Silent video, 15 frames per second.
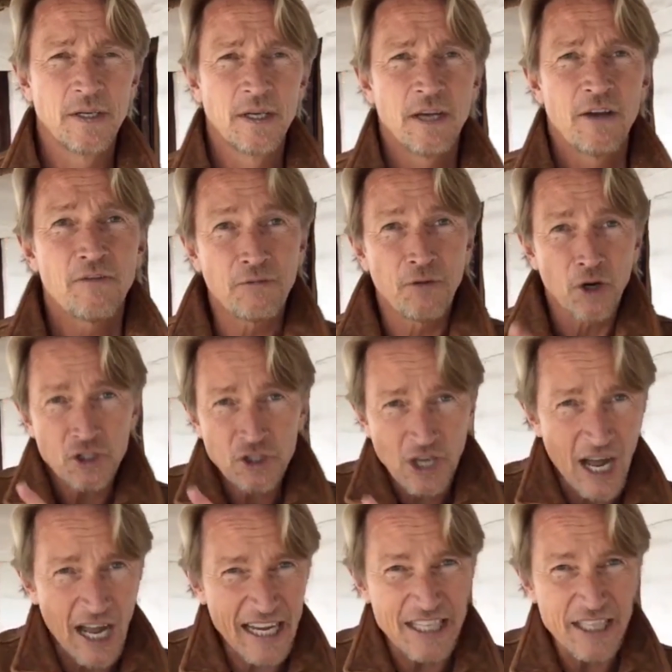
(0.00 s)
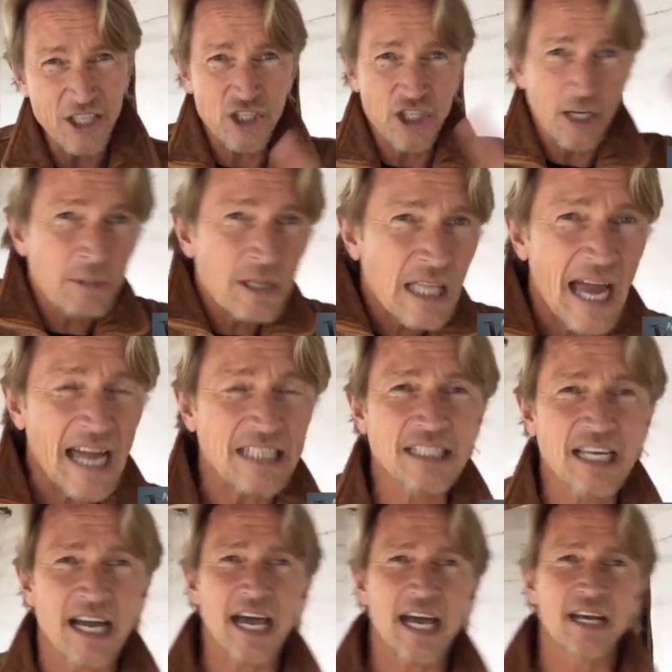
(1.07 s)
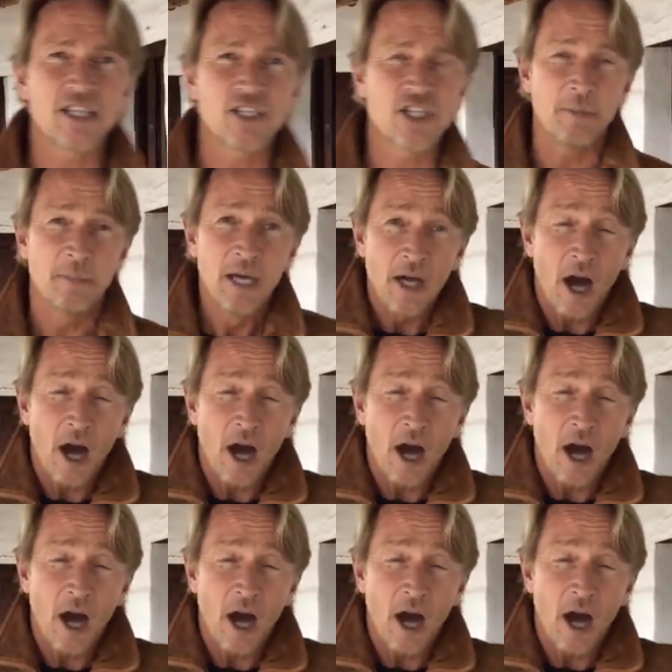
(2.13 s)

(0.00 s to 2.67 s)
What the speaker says: First guy in the gym, last guy out of the gym.